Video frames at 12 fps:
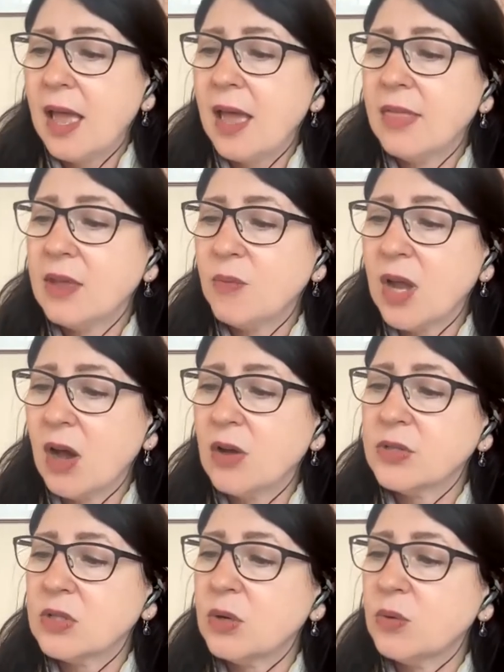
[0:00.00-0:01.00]
And then we
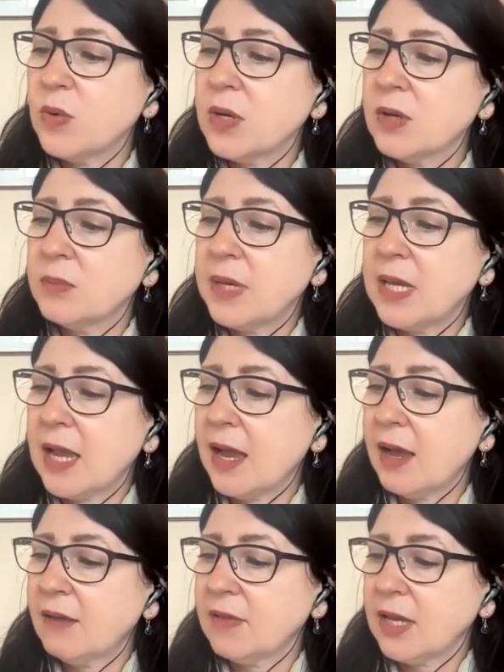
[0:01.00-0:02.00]
also will be
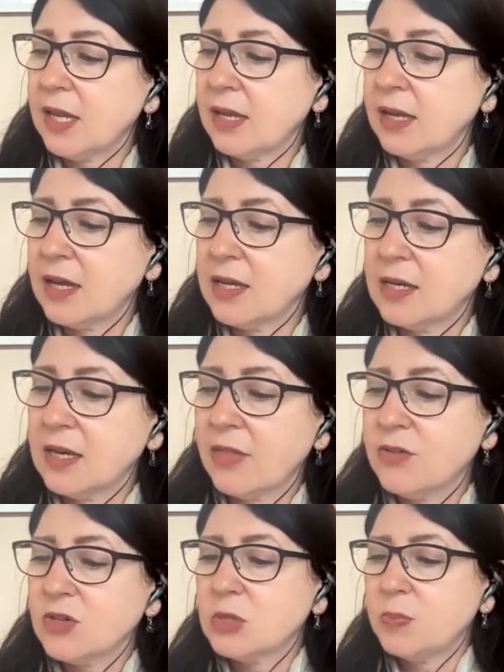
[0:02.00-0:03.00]
having
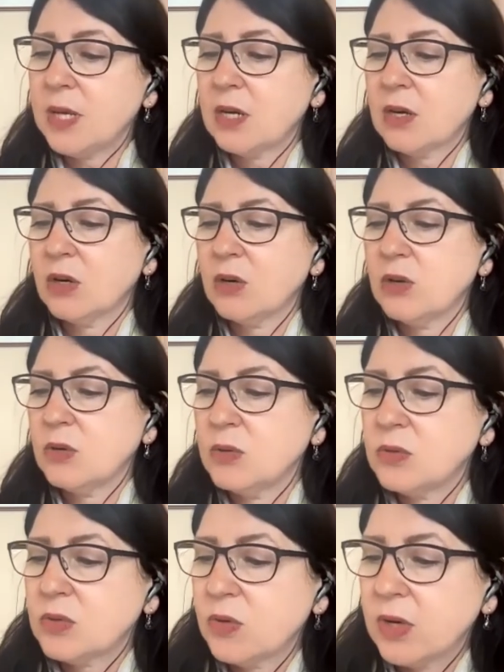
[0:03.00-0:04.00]
another speaker
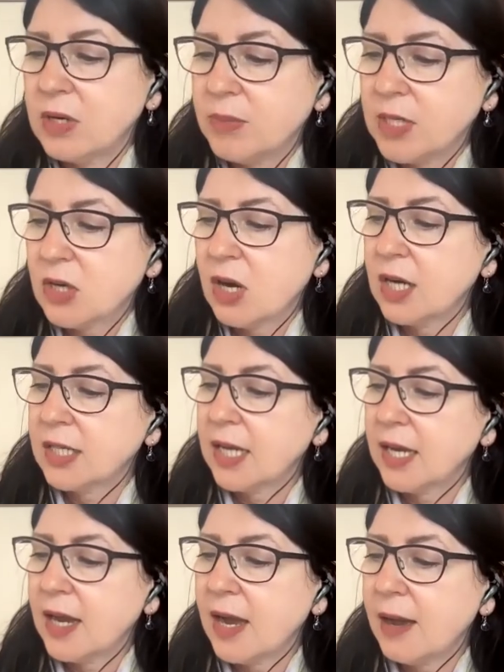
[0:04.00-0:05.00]
who's going to be
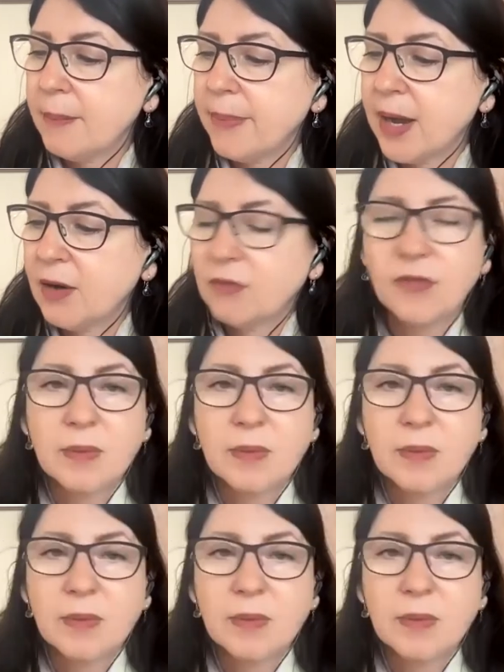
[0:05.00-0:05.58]
talking about,